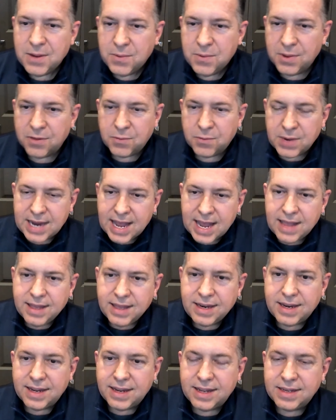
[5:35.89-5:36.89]
Well, the
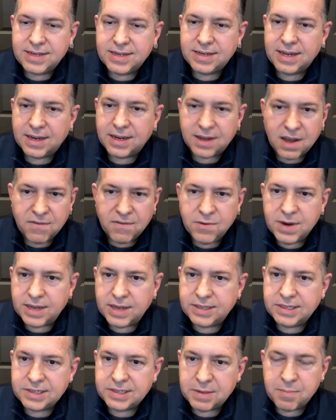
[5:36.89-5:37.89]
reality is
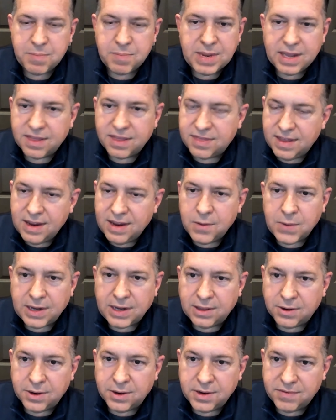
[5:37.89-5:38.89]
governance is a big thing we
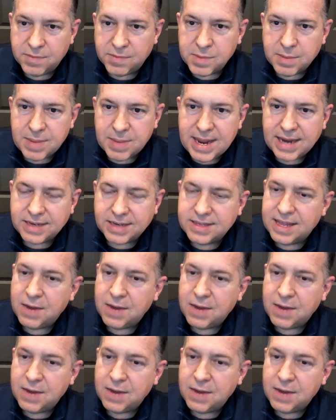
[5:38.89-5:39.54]
learned from the banks.